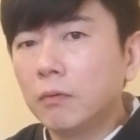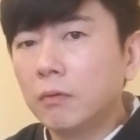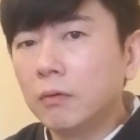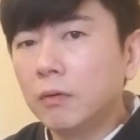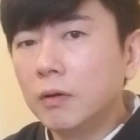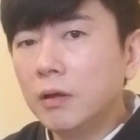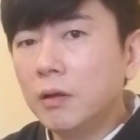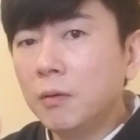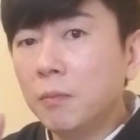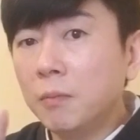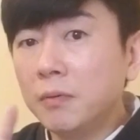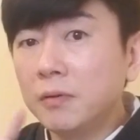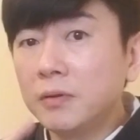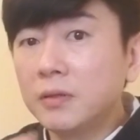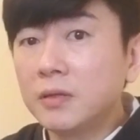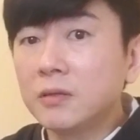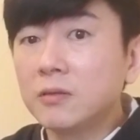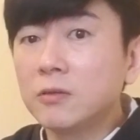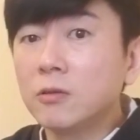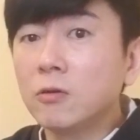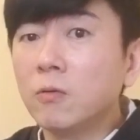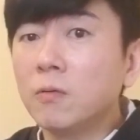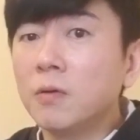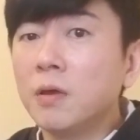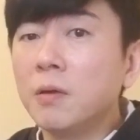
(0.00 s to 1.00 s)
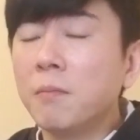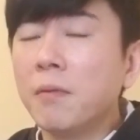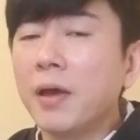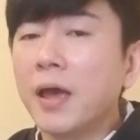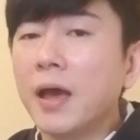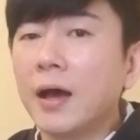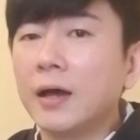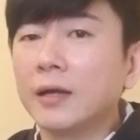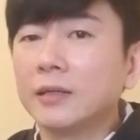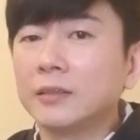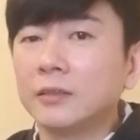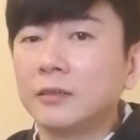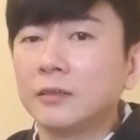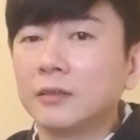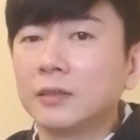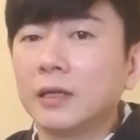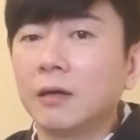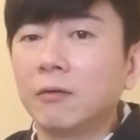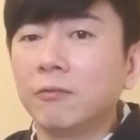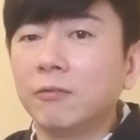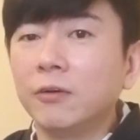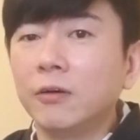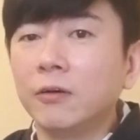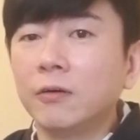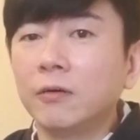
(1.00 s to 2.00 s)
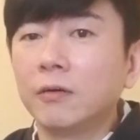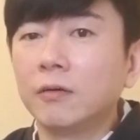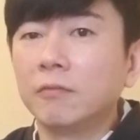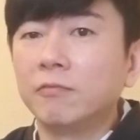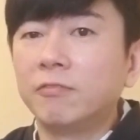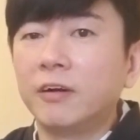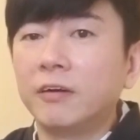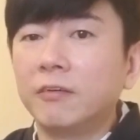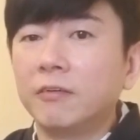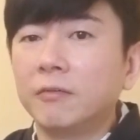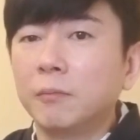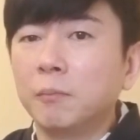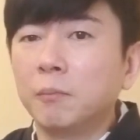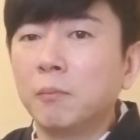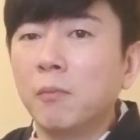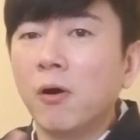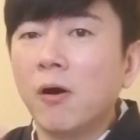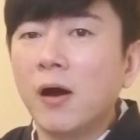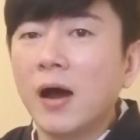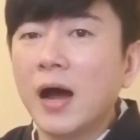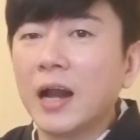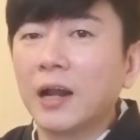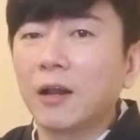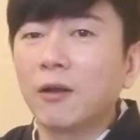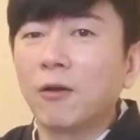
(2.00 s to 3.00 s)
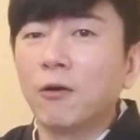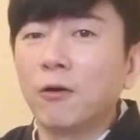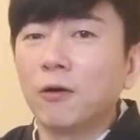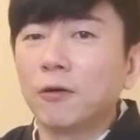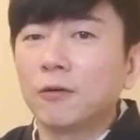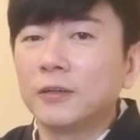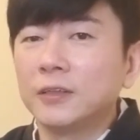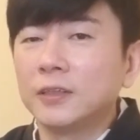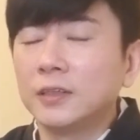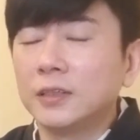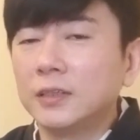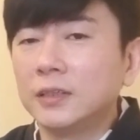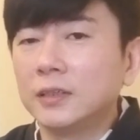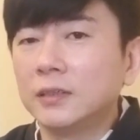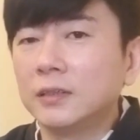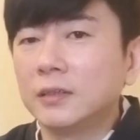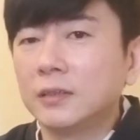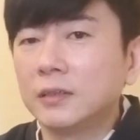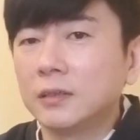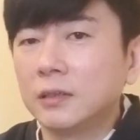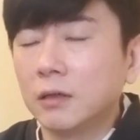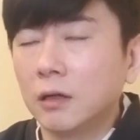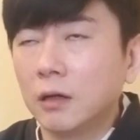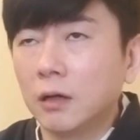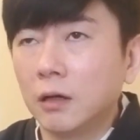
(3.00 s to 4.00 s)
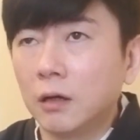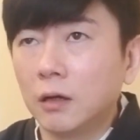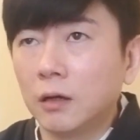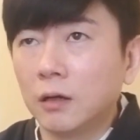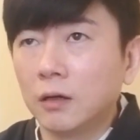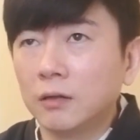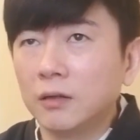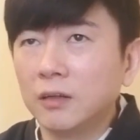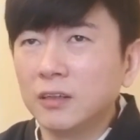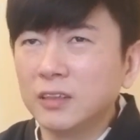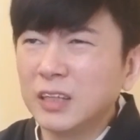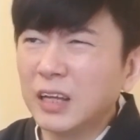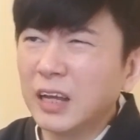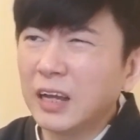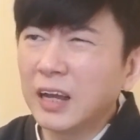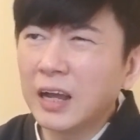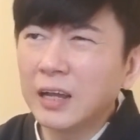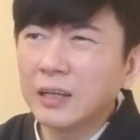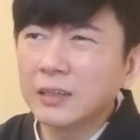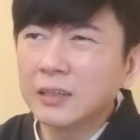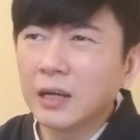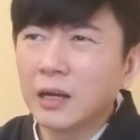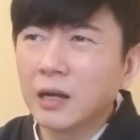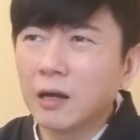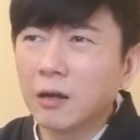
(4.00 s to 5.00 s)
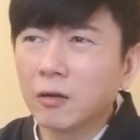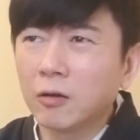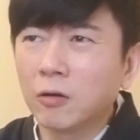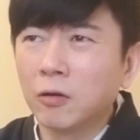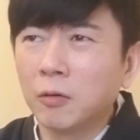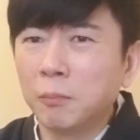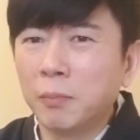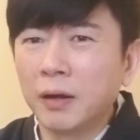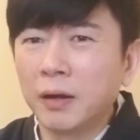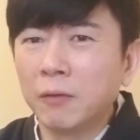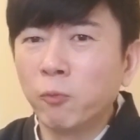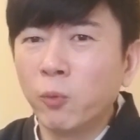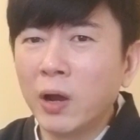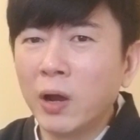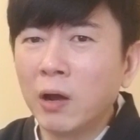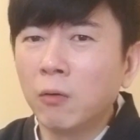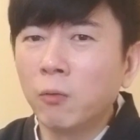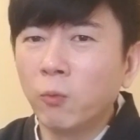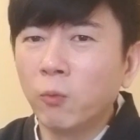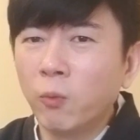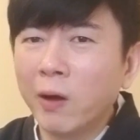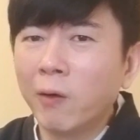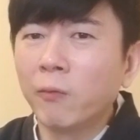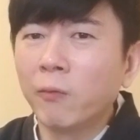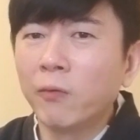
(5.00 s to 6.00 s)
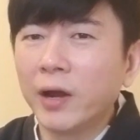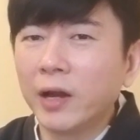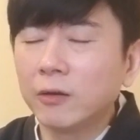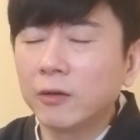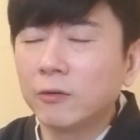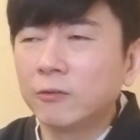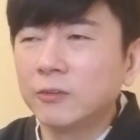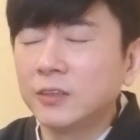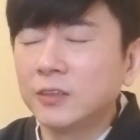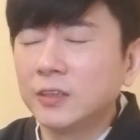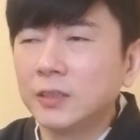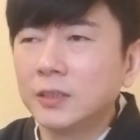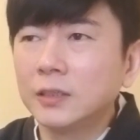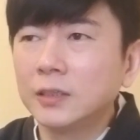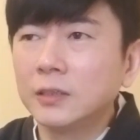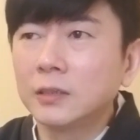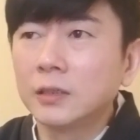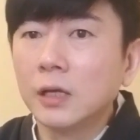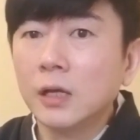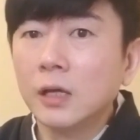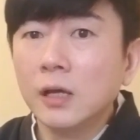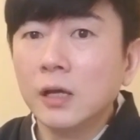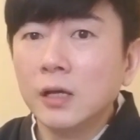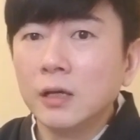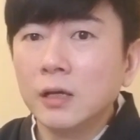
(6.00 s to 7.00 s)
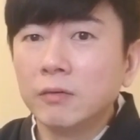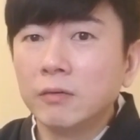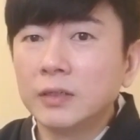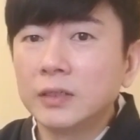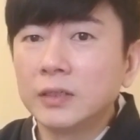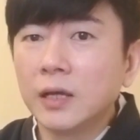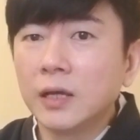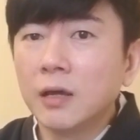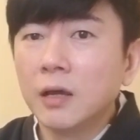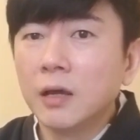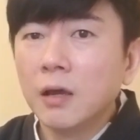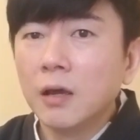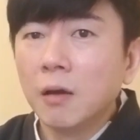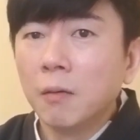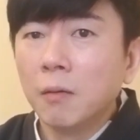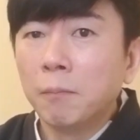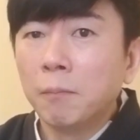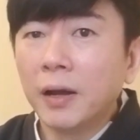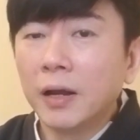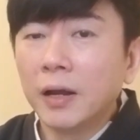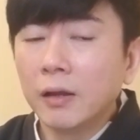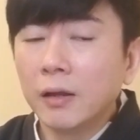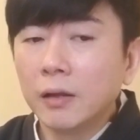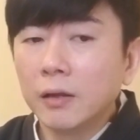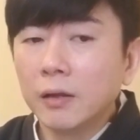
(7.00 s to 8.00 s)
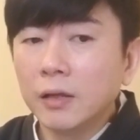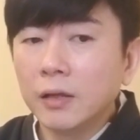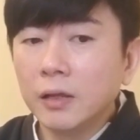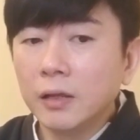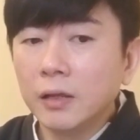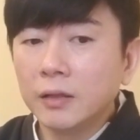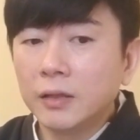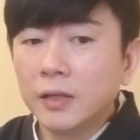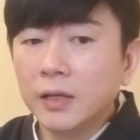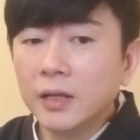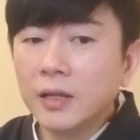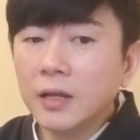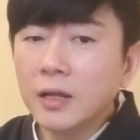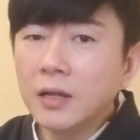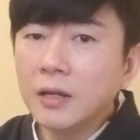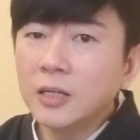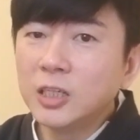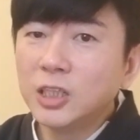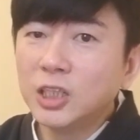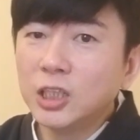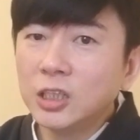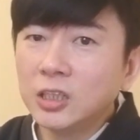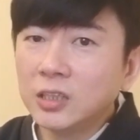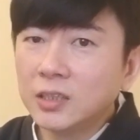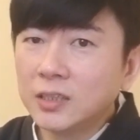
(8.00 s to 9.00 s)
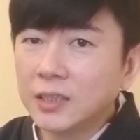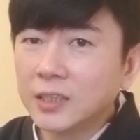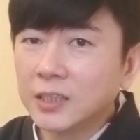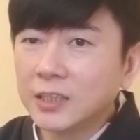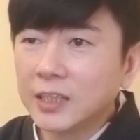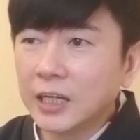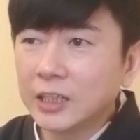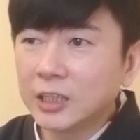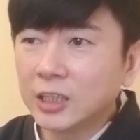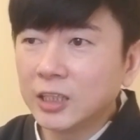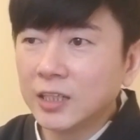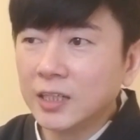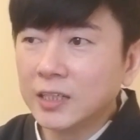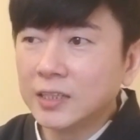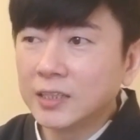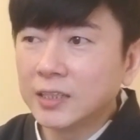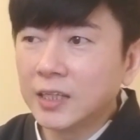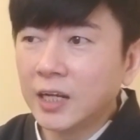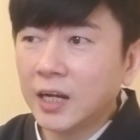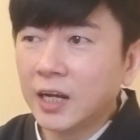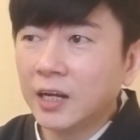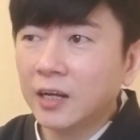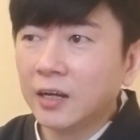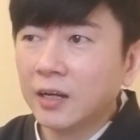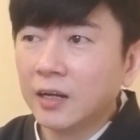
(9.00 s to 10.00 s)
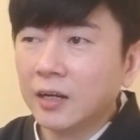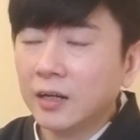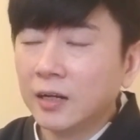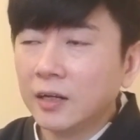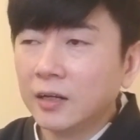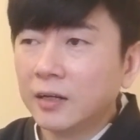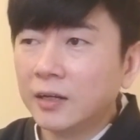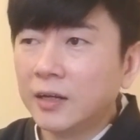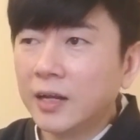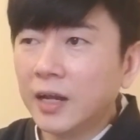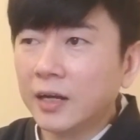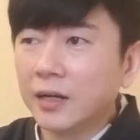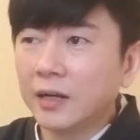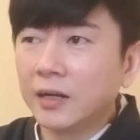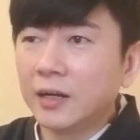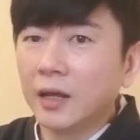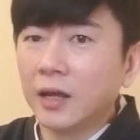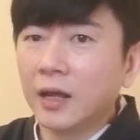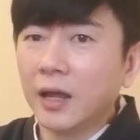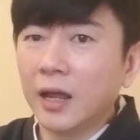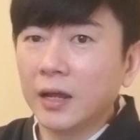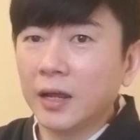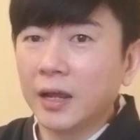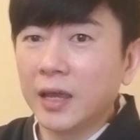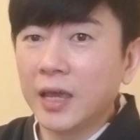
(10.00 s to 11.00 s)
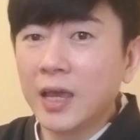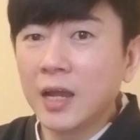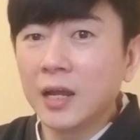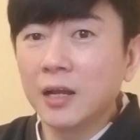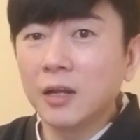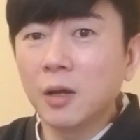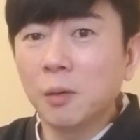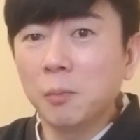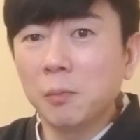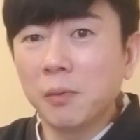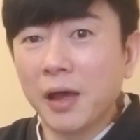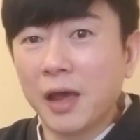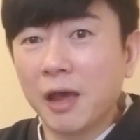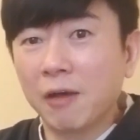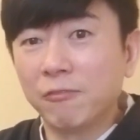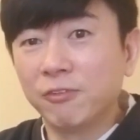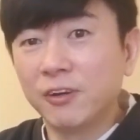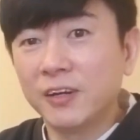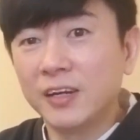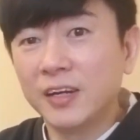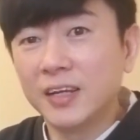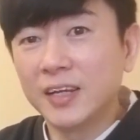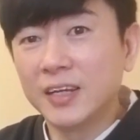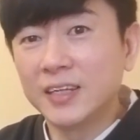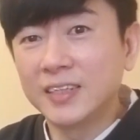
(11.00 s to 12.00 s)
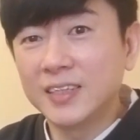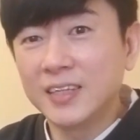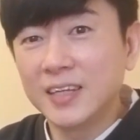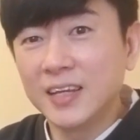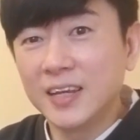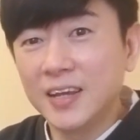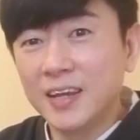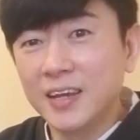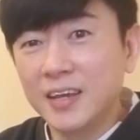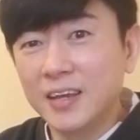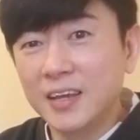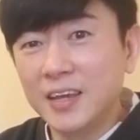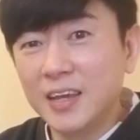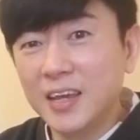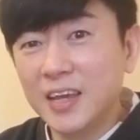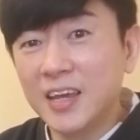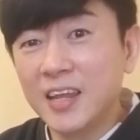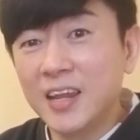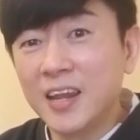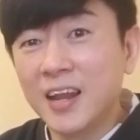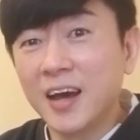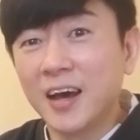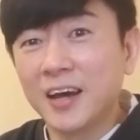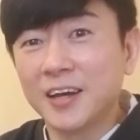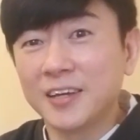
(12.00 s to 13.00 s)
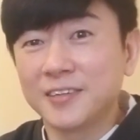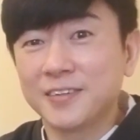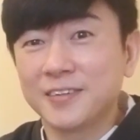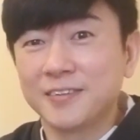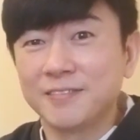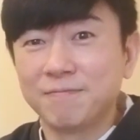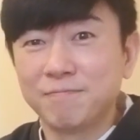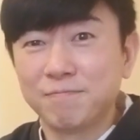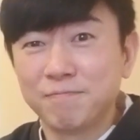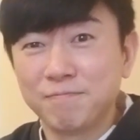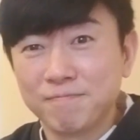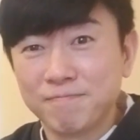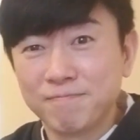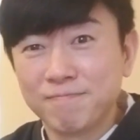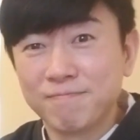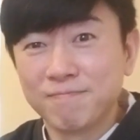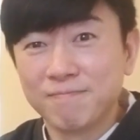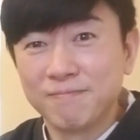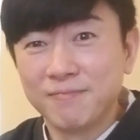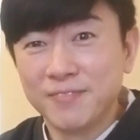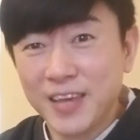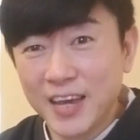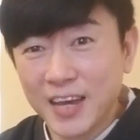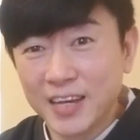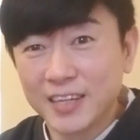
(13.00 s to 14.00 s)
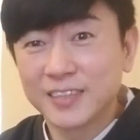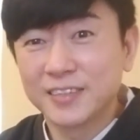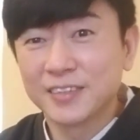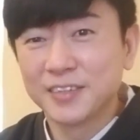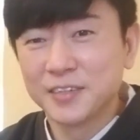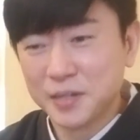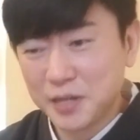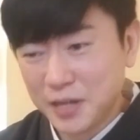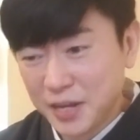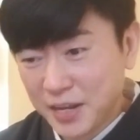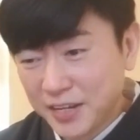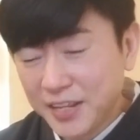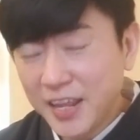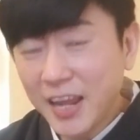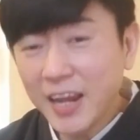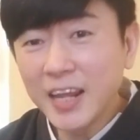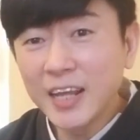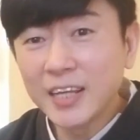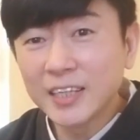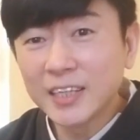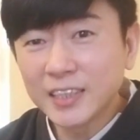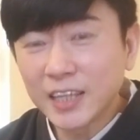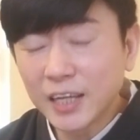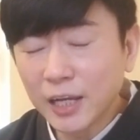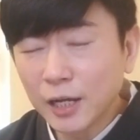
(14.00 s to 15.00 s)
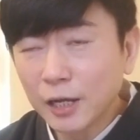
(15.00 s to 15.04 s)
you may ask, you know, some of you more hardcore Christians, can't sound hardcore, but well-read Christians may say, but didn't Jesus actually say that the kingdom of heaven is in us? Yes, that is